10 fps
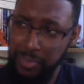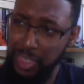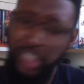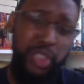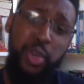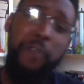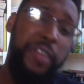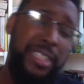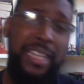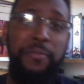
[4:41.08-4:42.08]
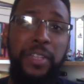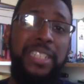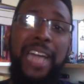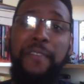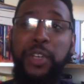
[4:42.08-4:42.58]

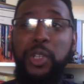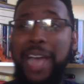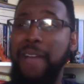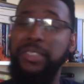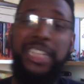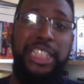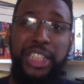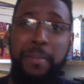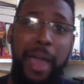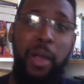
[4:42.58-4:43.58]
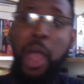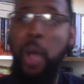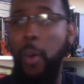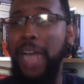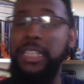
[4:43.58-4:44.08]
pseudo-philosophical conversation about
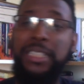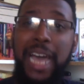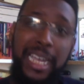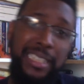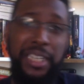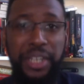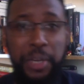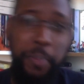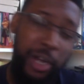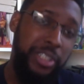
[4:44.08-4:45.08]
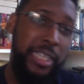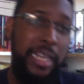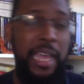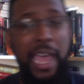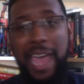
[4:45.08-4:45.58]
why Chisaki's a good person
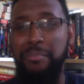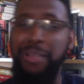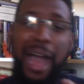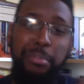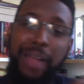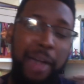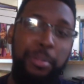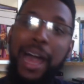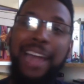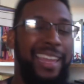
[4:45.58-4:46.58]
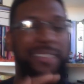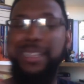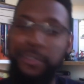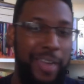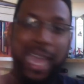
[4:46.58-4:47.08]
and blah, blah, blah. Like, get
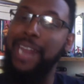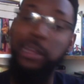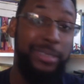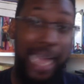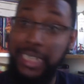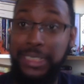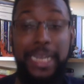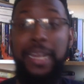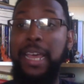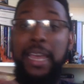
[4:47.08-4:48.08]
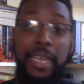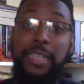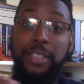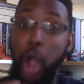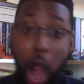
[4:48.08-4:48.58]
the fuck out of here with that shit.
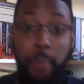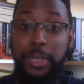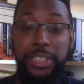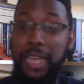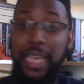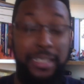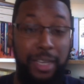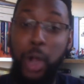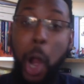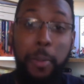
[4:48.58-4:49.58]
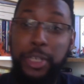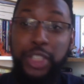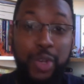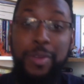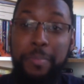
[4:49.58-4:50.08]
He's garbage. Like, he's a garbage
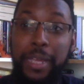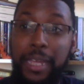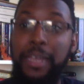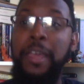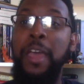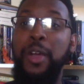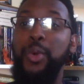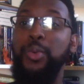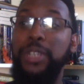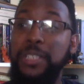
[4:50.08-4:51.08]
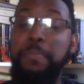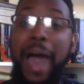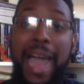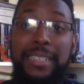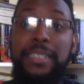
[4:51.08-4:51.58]
human being who
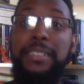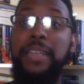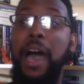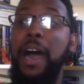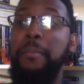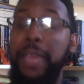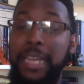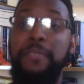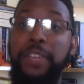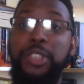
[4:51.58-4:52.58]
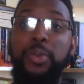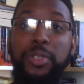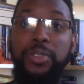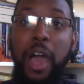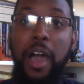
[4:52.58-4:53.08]
despises individuals